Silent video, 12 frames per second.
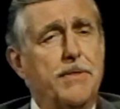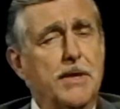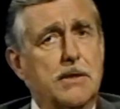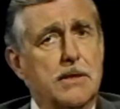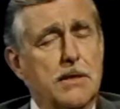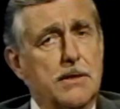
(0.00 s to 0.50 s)
I
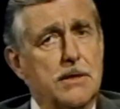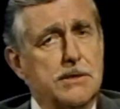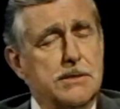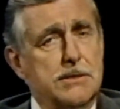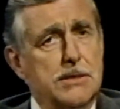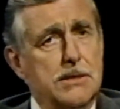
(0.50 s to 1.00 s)
think th
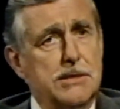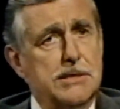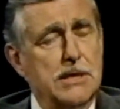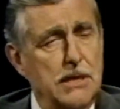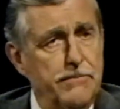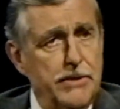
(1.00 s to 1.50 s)
this, the
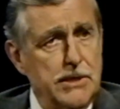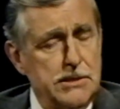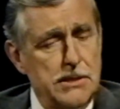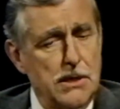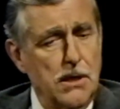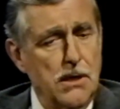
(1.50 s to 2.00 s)

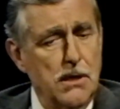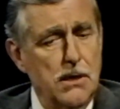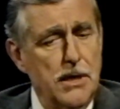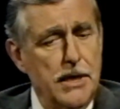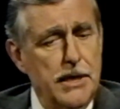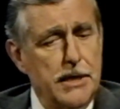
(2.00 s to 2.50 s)
significance
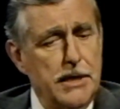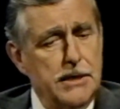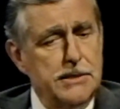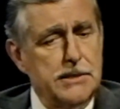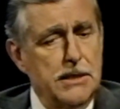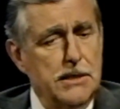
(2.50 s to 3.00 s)
uh,
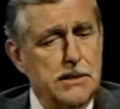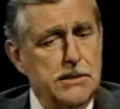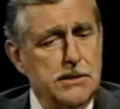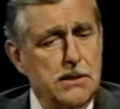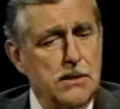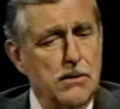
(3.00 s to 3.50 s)
is,
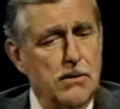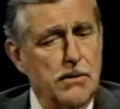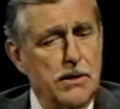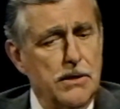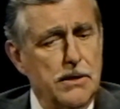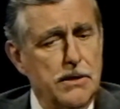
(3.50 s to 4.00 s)
is, uh,
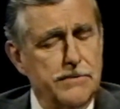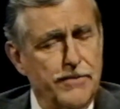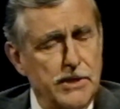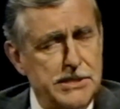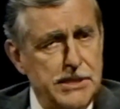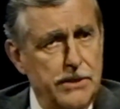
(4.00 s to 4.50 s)
is
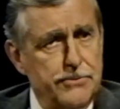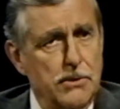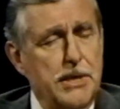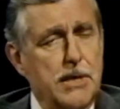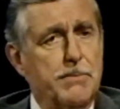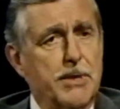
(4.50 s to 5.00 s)
very
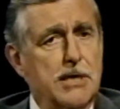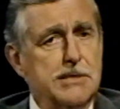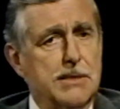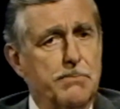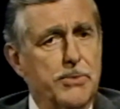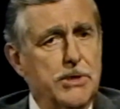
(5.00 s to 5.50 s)
central here
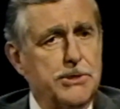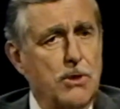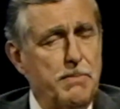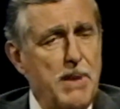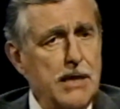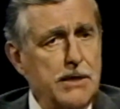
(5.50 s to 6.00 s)
because the bridge
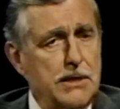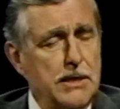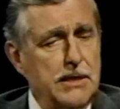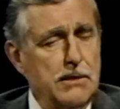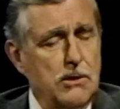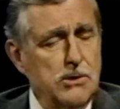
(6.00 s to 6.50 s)
go back,
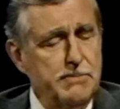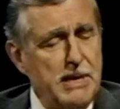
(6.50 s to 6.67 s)
goes